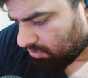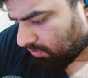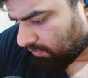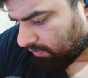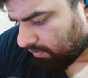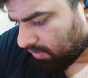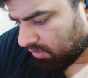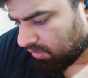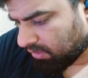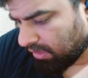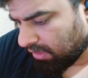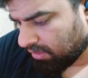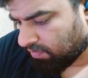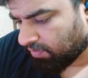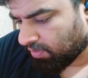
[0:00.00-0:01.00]
first
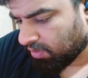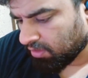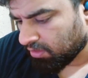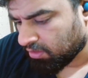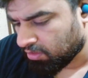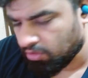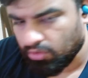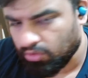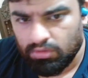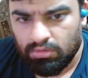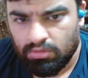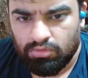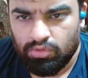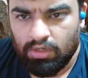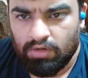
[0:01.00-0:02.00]
things first, dude.
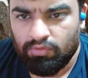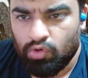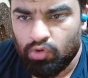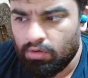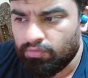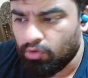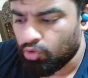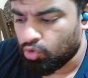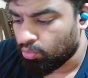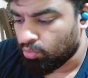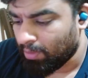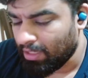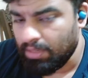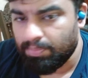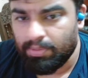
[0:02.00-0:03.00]
You have gone for too
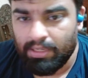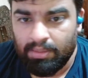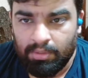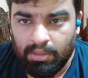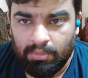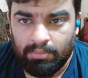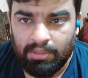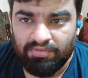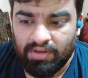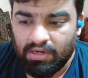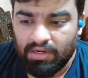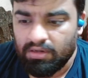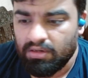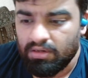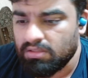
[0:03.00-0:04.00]
many premium
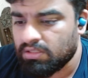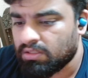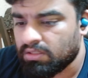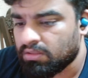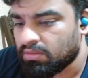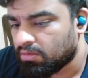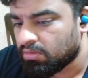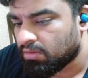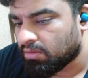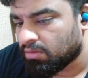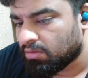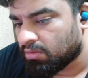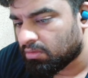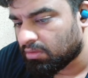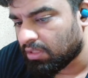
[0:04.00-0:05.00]
defenders,
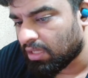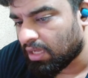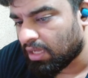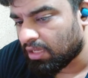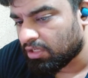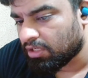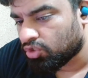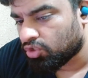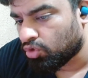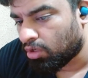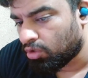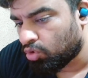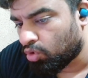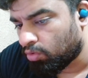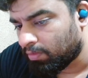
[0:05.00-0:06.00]
Danish. You gotta
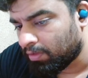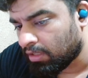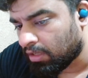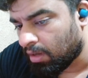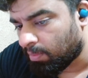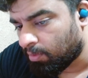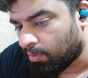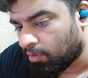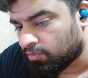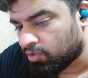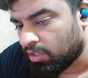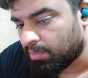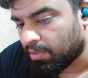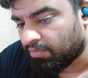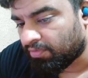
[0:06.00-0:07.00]
go with a couple of
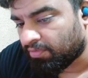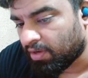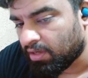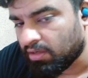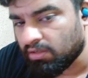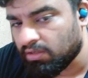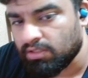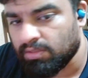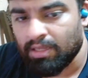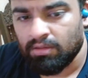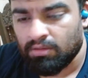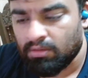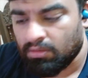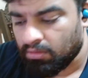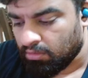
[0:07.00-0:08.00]
cheap defenders, man.
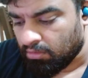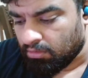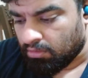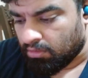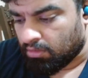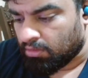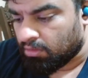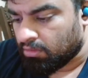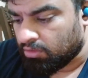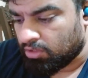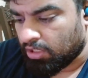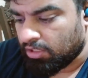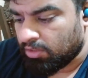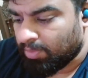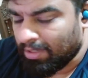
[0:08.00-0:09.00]

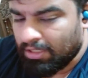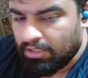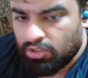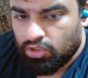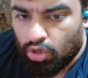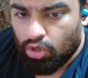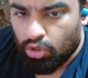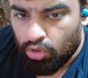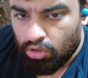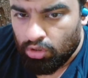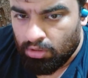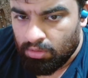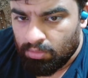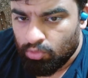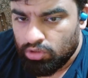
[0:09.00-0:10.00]
just because you're not going
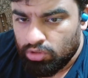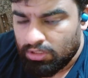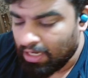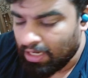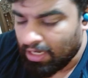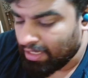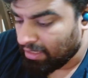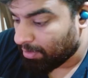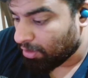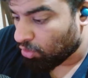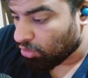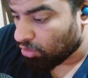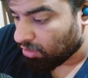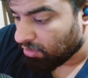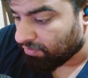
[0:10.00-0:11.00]
to most likely play all
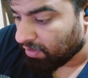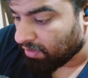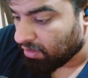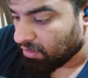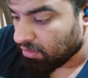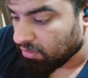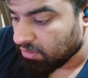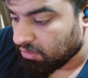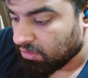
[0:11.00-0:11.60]
your defenders.